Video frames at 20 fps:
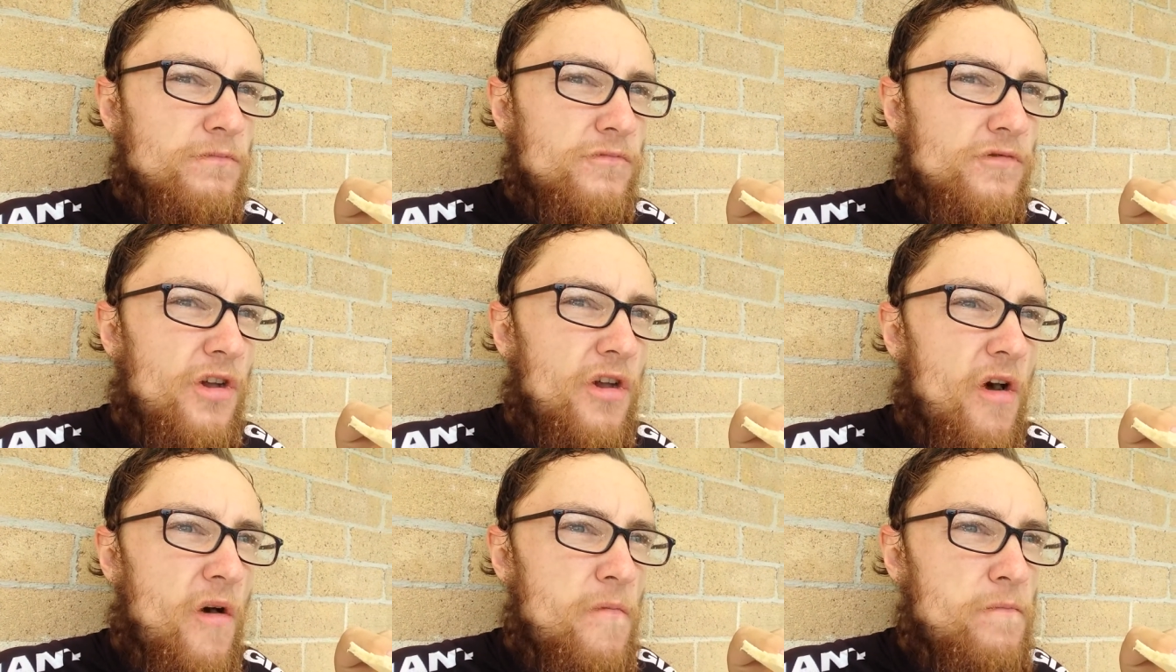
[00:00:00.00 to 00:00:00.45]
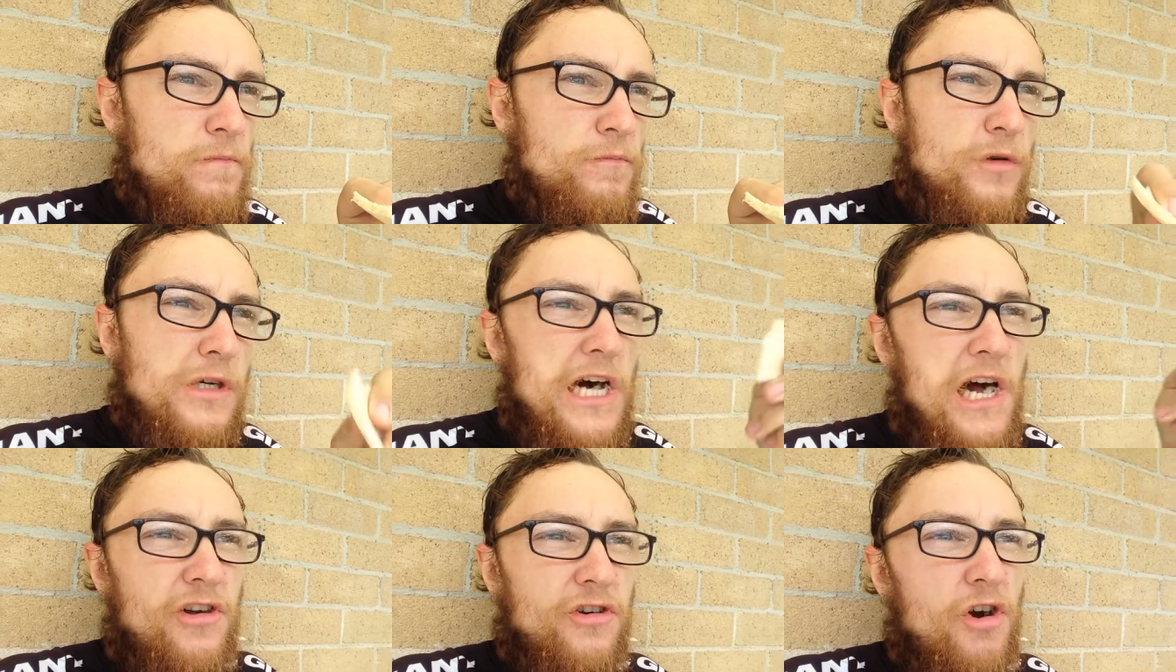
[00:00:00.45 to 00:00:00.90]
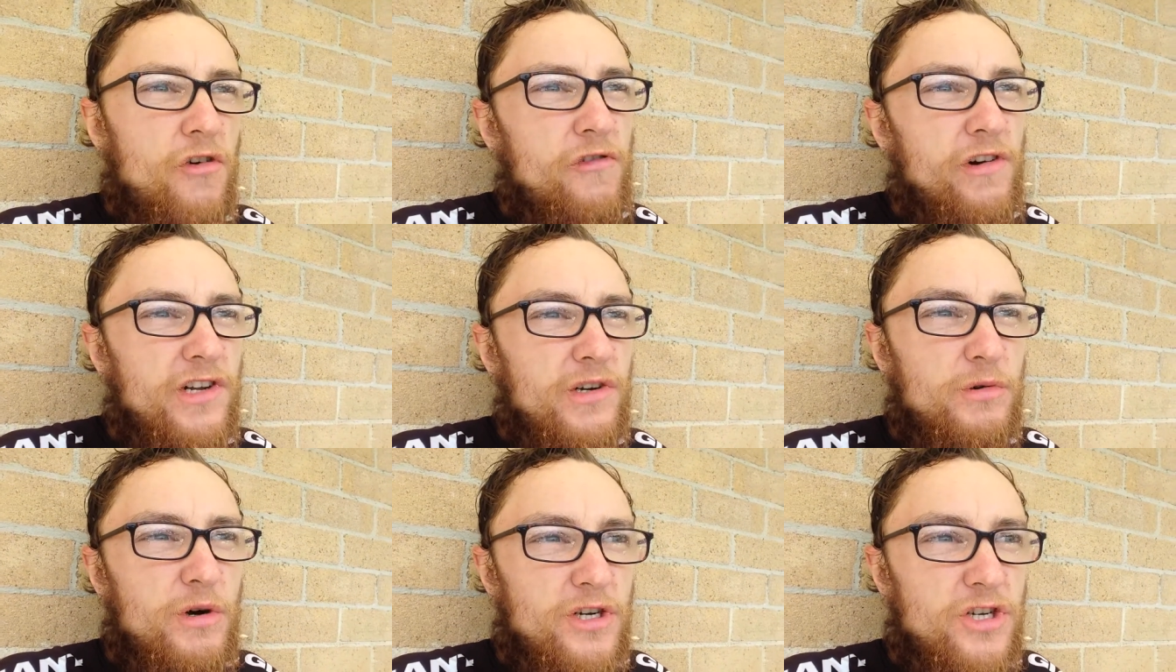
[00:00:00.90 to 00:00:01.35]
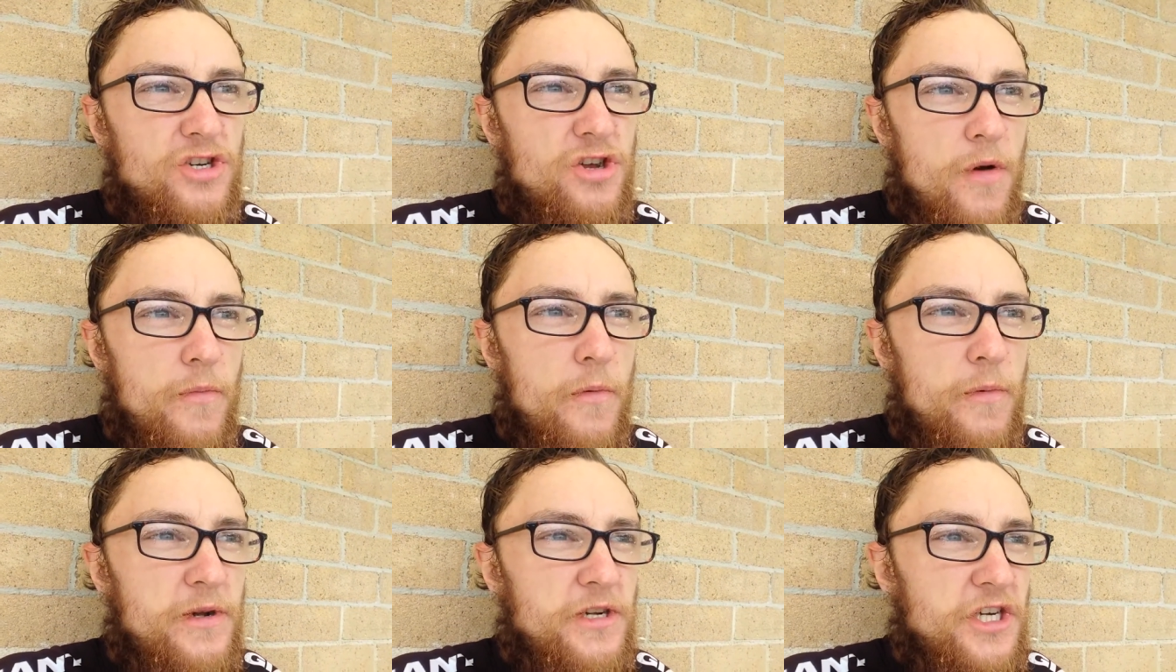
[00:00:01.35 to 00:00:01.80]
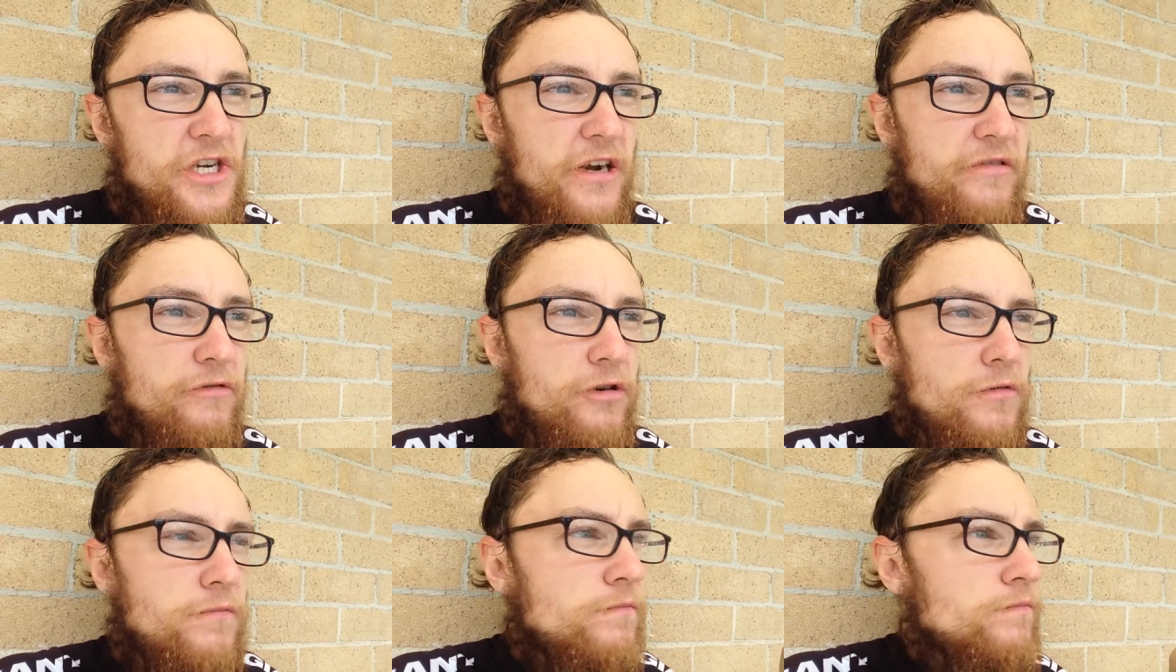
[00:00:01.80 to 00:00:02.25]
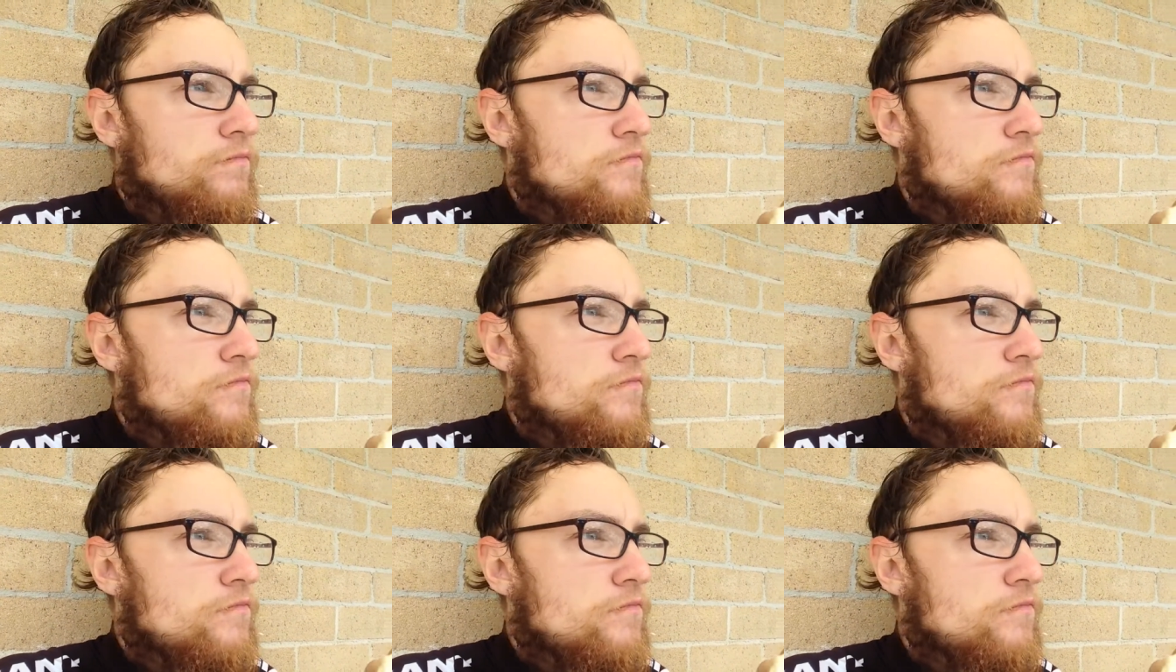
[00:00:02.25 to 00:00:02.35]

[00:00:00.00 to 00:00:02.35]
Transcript: you know, well, I don't really want to stop him in general.